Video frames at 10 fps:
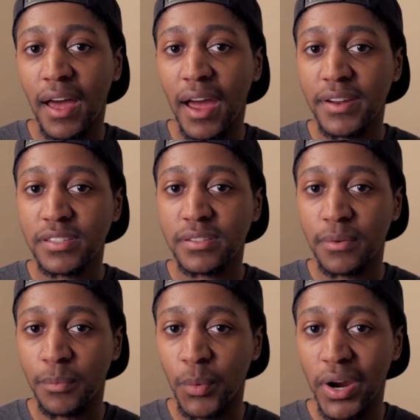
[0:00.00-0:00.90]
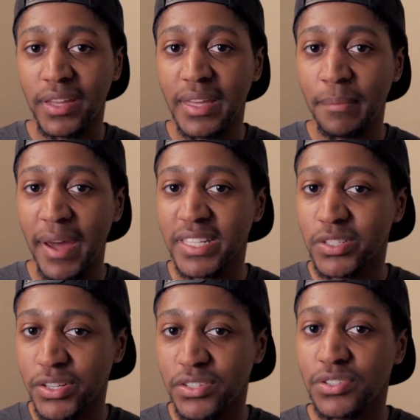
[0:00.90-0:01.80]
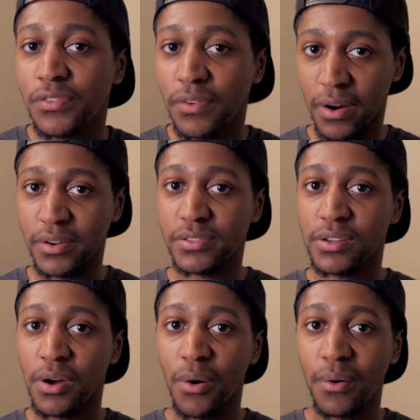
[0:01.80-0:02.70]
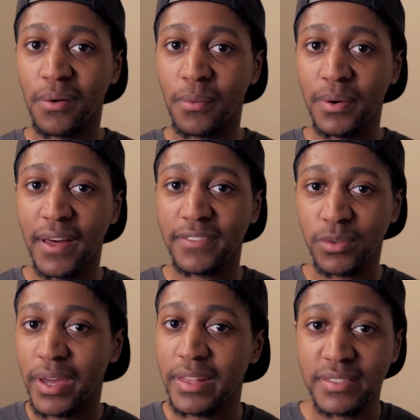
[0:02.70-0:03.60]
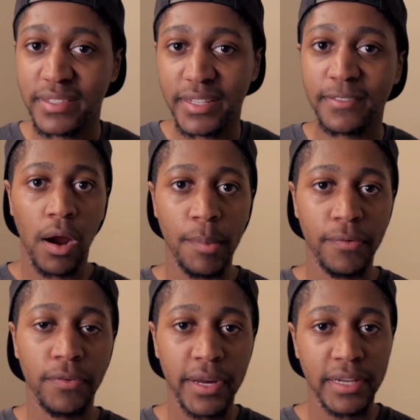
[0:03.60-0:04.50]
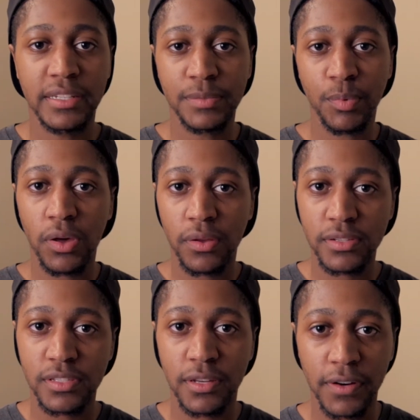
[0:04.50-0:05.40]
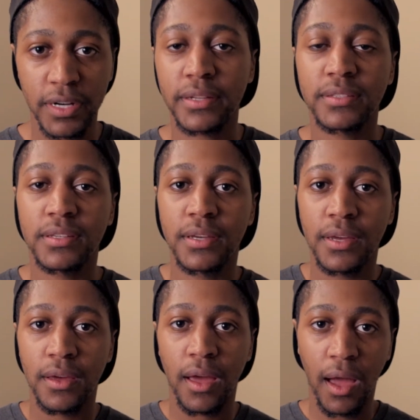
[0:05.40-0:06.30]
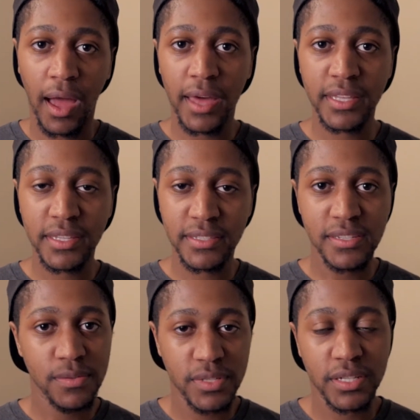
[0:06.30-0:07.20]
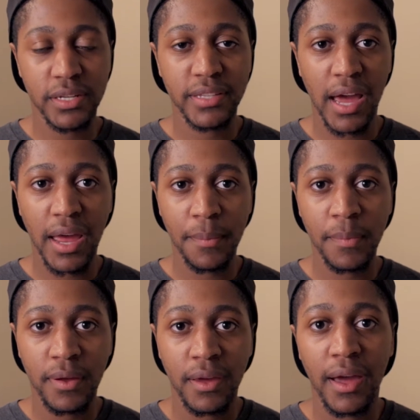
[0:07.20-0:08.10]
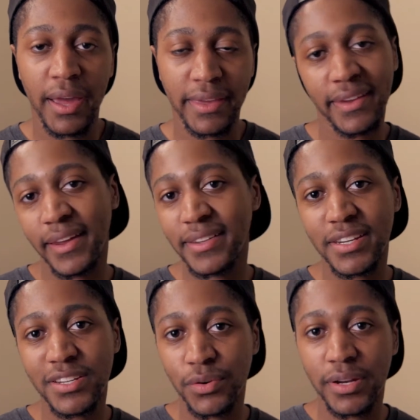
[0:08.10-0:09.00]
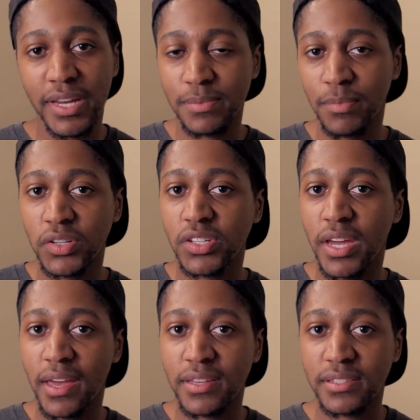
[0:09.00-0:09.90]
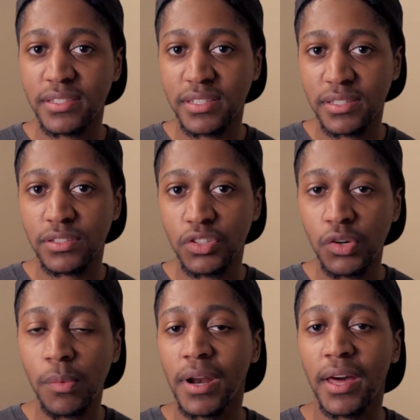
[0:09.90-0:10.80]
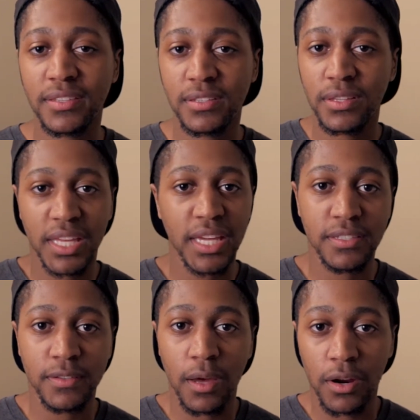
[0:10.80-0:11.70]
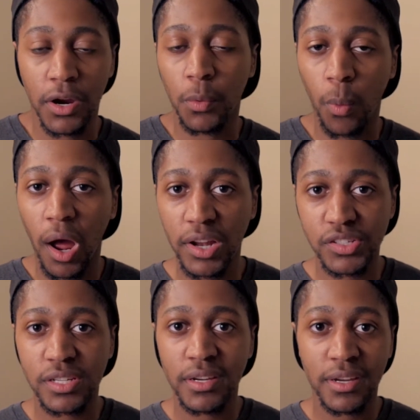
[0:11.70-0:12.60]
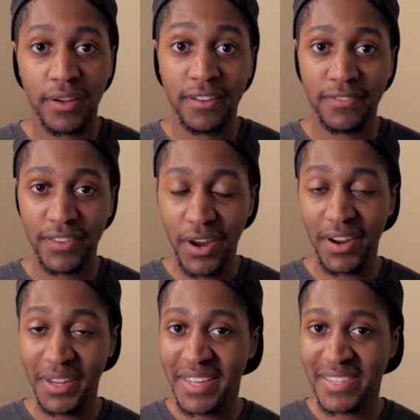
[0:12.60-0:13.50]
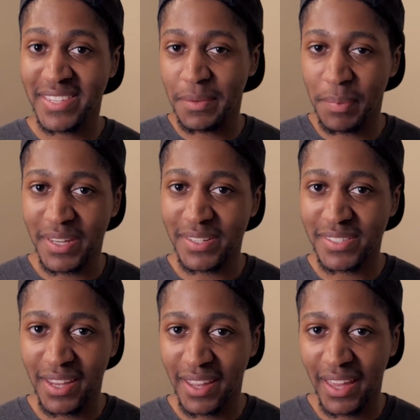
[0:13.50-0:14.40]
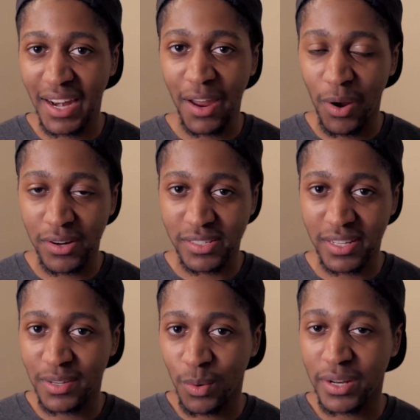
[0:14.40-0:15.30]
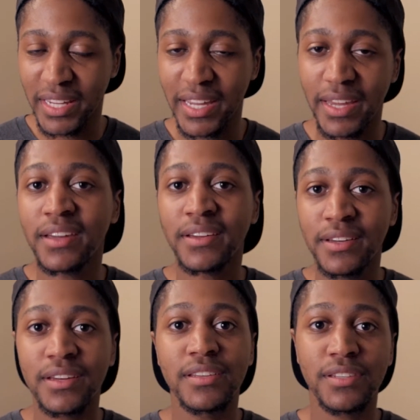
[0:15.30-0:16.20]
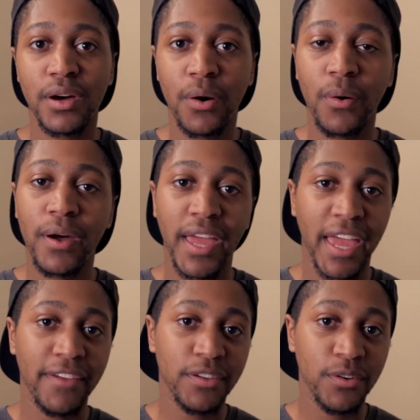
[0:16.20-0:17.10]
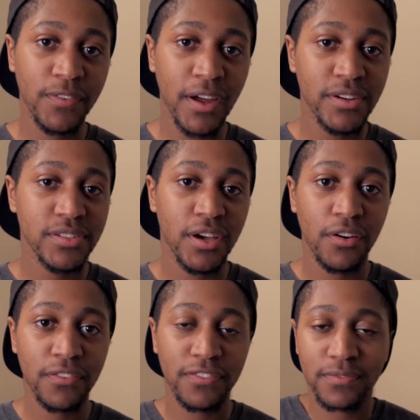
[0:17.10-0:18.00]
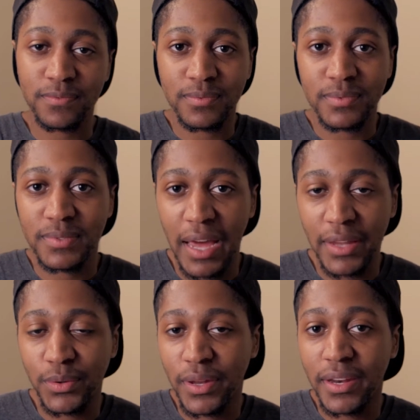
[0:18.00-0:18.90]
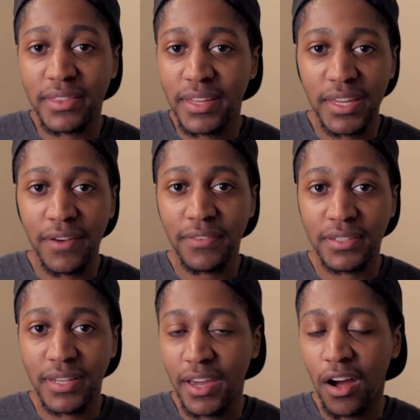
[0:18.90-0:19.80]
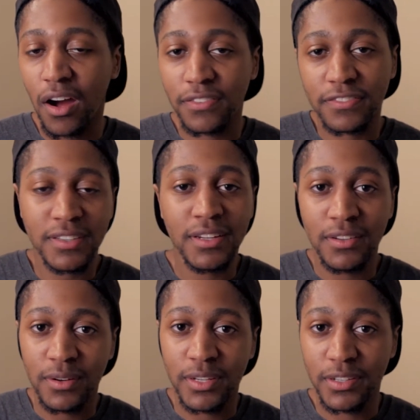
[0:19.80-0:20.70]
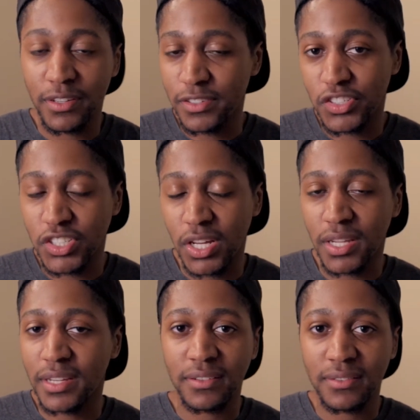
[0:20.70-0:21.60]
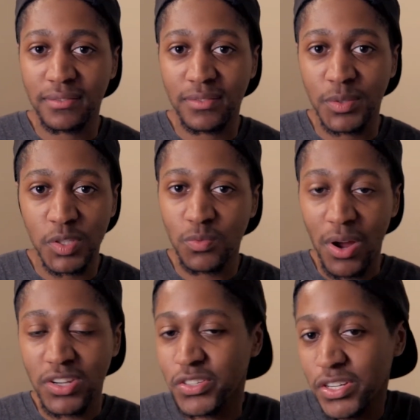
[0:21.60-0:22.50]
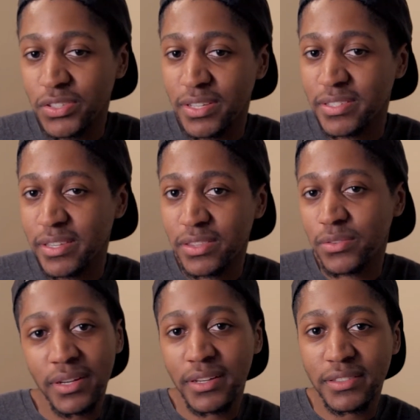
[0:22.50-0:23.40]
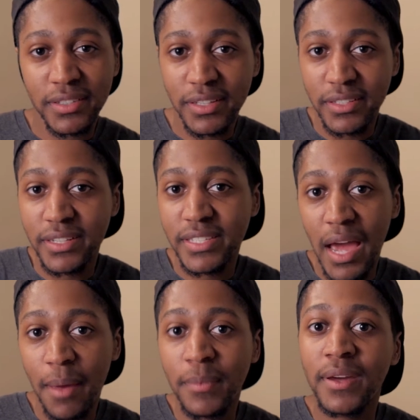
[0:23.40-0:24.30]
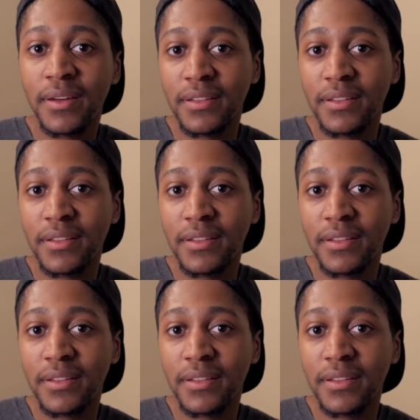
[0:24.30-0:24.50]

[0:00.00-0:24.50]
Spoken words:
I just am worried they might stretch it too far, so we'll have to wait and see. Alright, before I get into spoilers, the verdict. I think the season was a good time. Again, I didn't enjoy it as much as season 2, but I still think it's a good watch. Very easy to binge. Again, I watched it in one day. So if you find yourself not doing anything, you have a day off, you're just chilling, just watch Stranger Things Season 3. It's a good time.